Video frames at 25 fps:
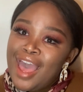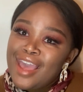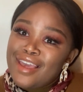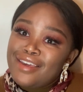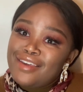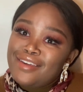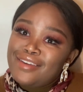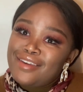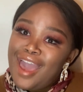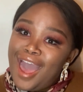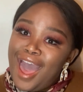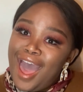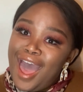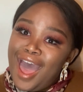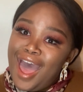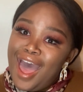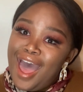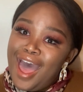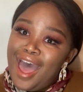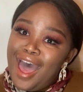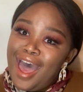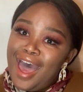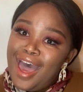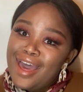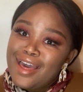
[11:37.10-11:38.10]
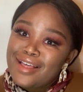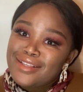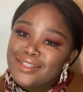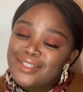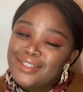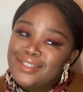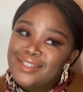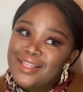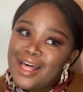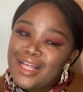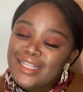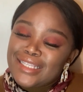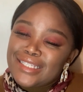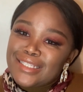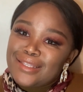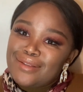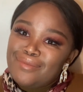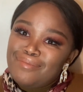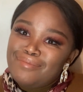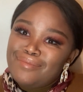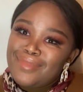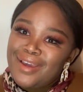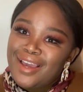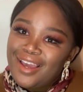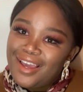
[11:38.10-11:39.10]
Yes, that's
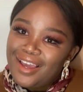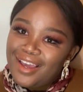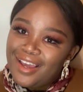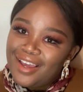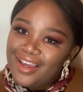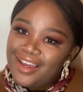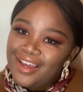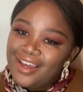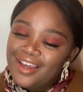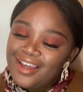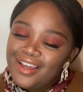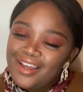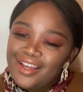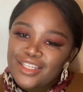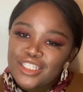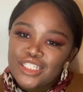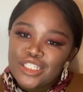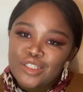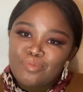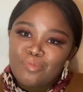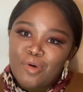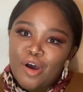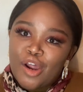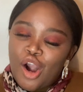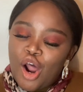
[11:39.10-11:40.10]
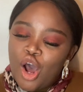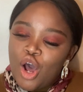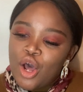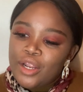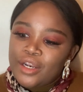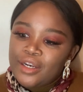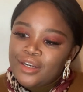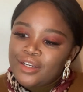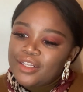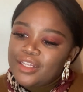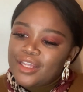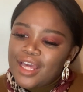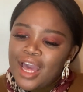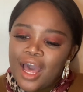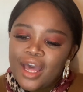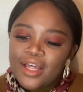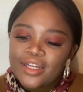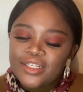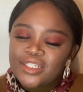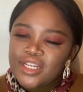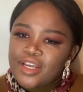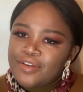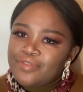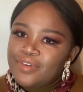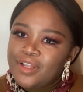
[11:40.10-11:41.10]
me. Spot on. Yeah,
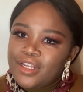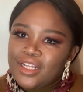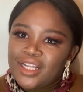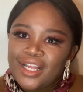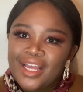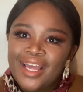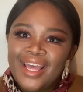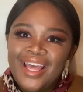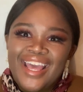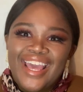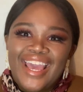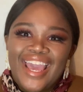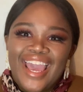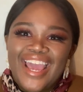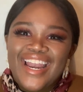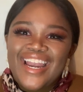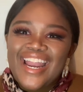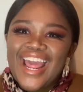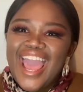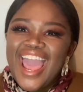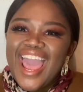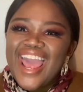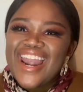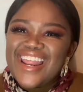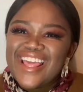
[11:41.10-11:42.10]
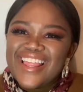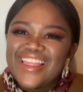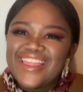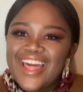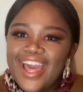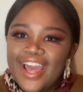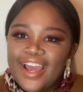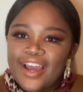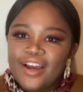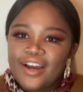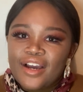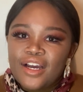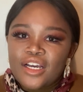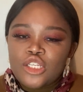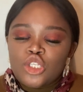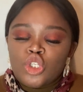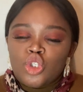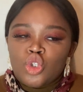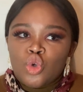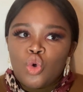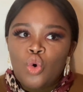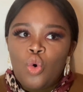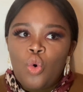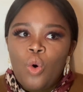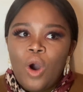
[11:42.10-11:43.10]
definitely. In anything,
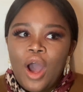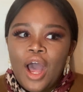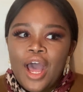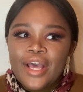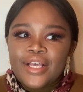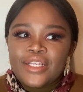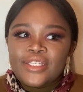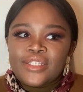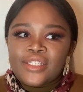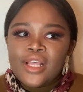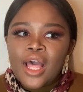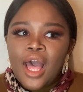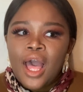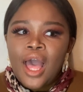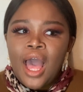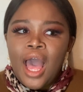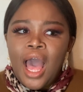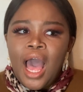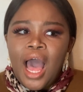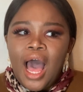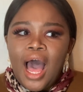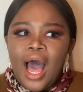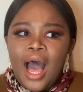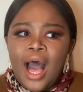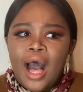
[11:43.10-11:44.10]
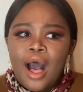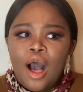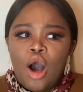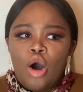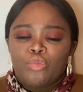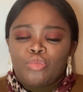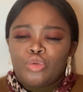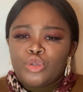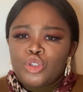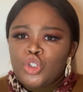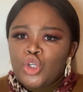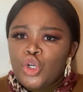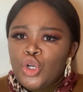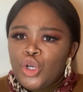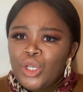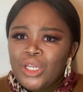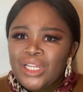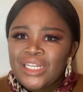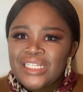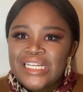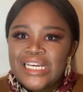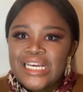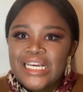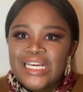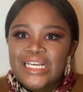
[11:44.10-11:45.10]
school-wise,
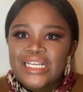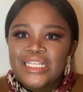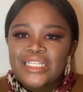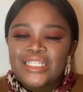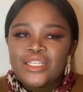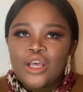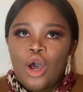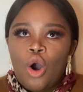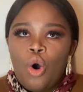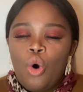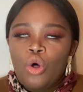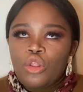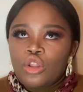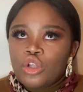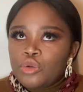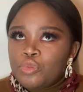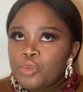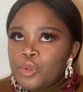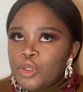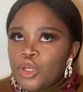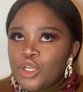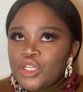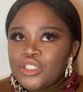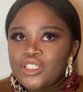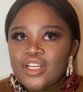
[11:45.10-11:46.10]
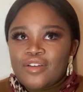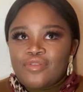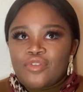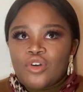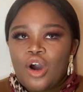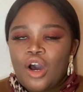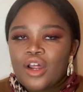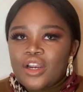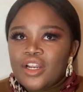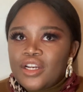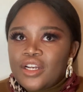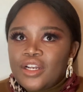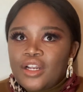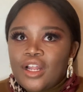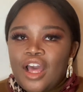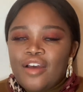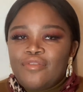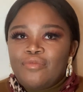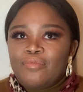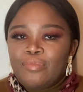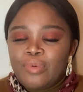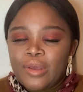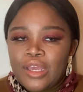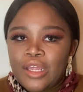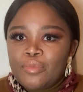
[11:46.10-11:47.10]
opportunities, all the opportunities I've gotten
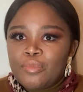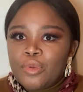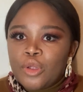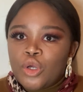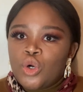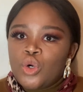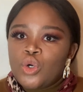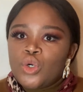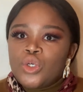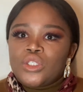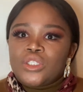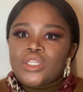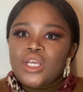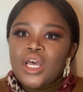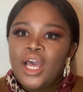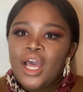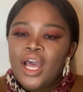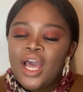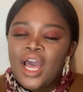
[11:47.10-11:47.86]
have been because